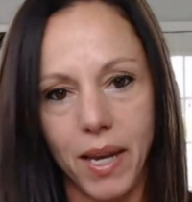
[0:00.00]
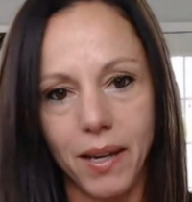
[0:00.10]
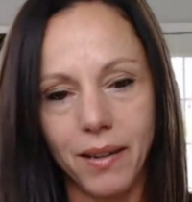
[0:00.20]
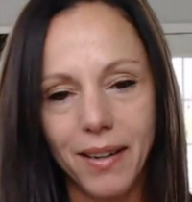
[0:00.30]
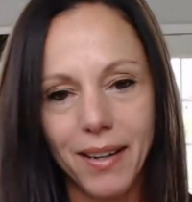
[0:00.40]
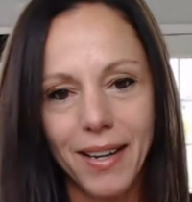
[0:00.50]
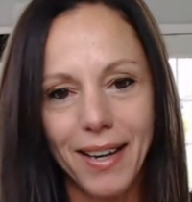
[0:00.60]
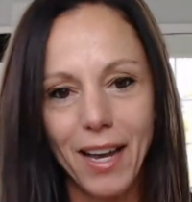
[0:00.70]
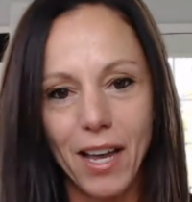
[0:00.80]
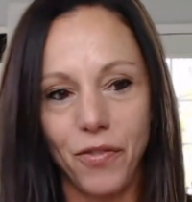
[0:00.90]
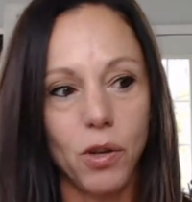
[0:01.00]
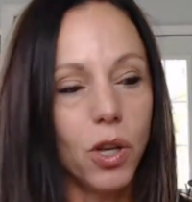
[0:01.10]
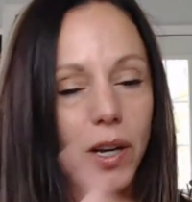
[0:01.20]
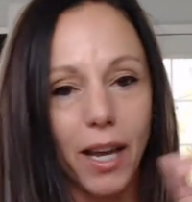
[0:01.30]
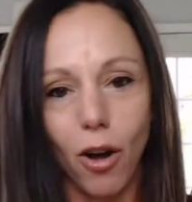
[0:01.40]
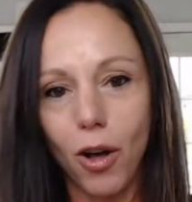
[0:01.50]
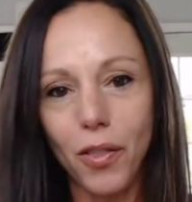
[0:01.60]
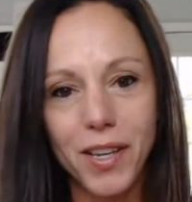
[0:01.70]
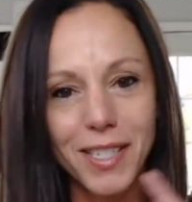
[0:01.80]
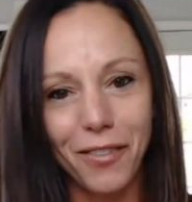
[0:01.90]
mean? If you look at all
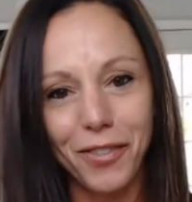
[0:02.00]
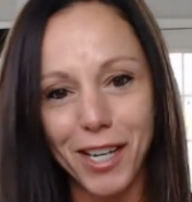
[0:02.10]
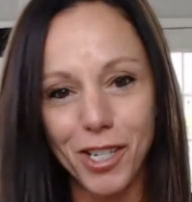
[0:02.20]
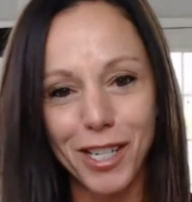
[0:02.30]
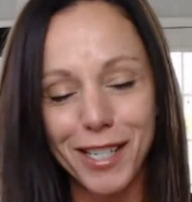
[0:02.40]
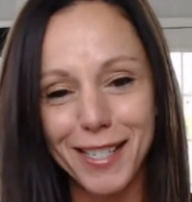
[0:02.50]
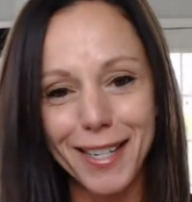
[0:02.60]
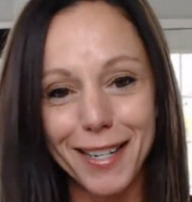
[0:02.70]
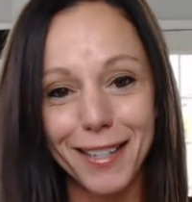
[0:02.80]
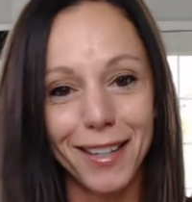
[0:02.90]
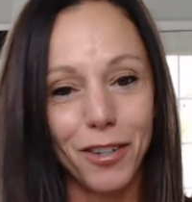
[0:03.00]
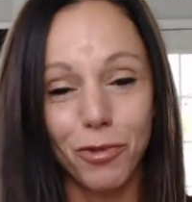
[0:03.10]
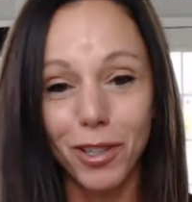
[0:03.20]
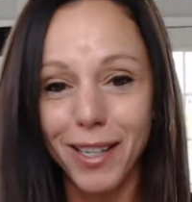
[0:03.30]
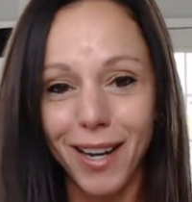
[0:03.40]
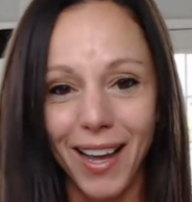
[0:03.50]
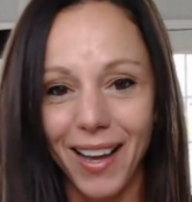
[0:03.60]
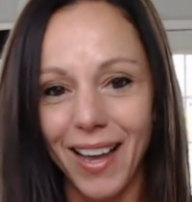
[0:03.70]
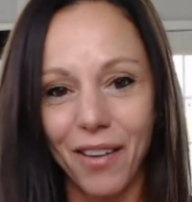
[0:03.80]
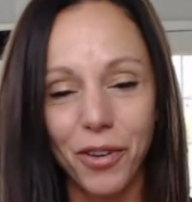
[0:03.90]
these definitions, they're really not
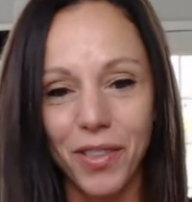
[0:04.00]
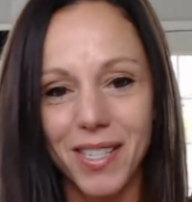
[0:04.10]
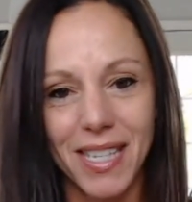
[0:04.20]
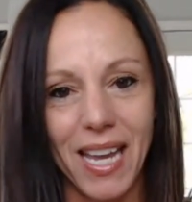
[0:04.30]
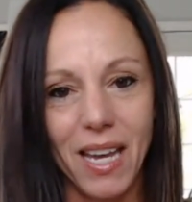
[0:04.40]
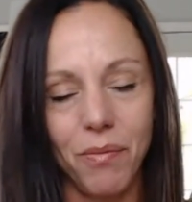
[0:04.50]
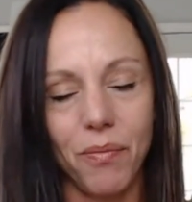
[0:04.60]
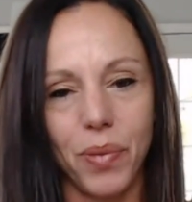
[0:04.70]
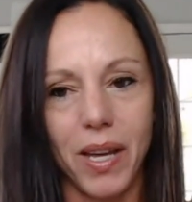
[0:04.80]
ever the same.